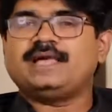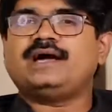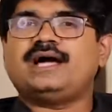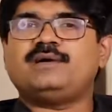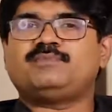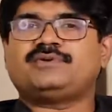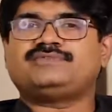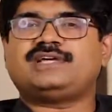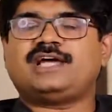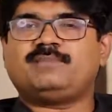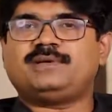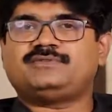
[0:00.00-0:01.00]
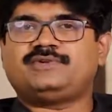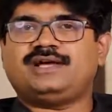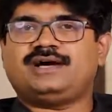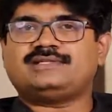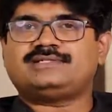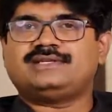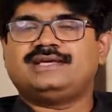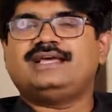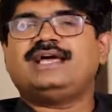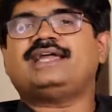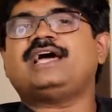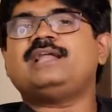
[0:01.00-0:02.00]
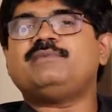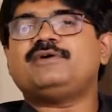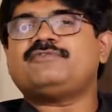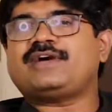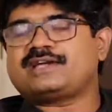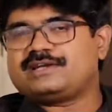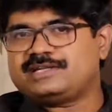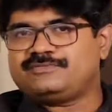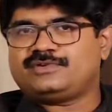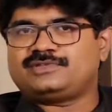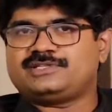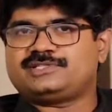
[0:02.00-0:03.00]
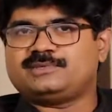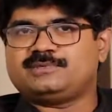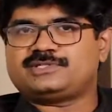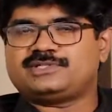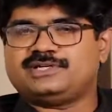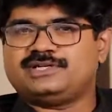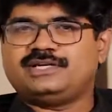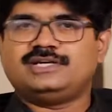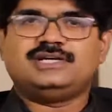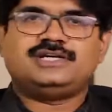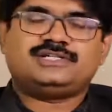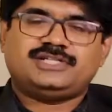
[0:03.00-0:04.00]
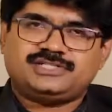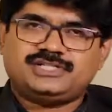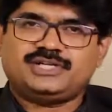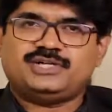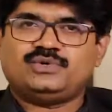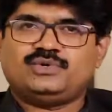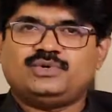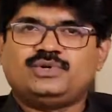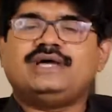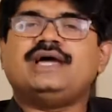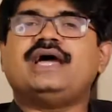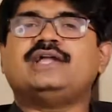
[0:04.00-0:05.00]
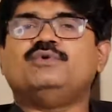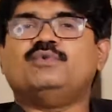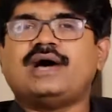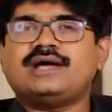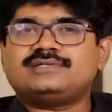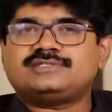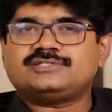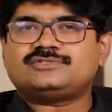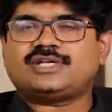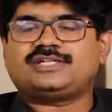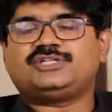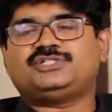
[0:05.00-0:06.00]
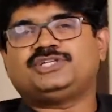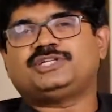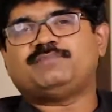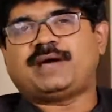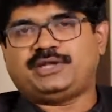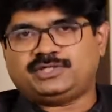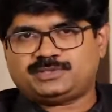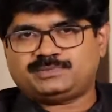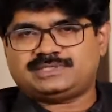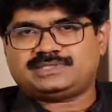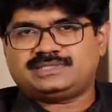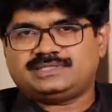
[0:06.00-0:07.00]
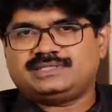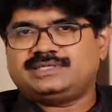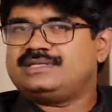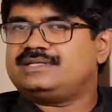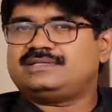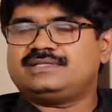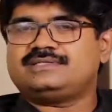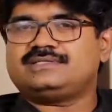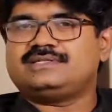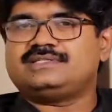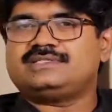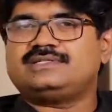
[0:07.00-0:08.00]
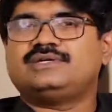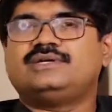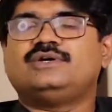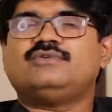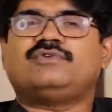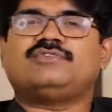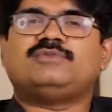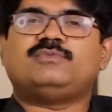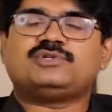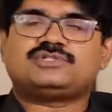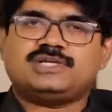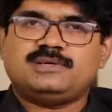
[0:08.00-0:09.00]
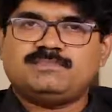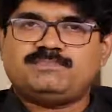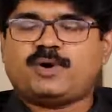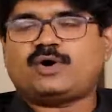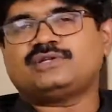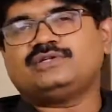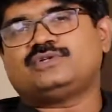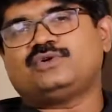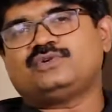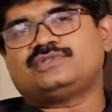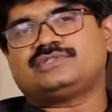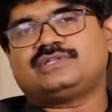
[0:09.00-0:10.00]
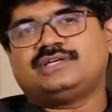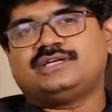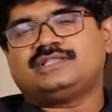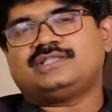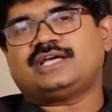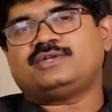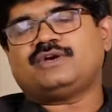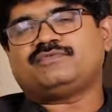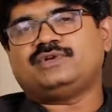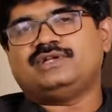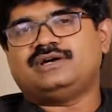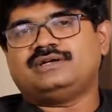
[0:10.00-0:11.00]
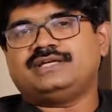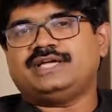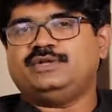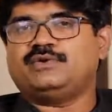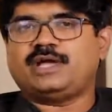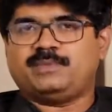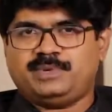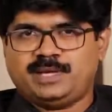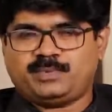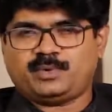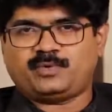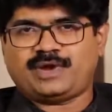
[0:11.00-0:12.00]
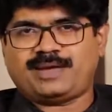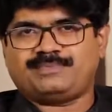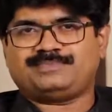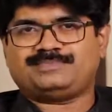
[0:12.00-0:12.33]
I am Professor Ahamed Riaz and I'll be a faculty for this semester teaching you Advanced Strategic Management. This is one of the most important courses that you have to learn in your MBA program.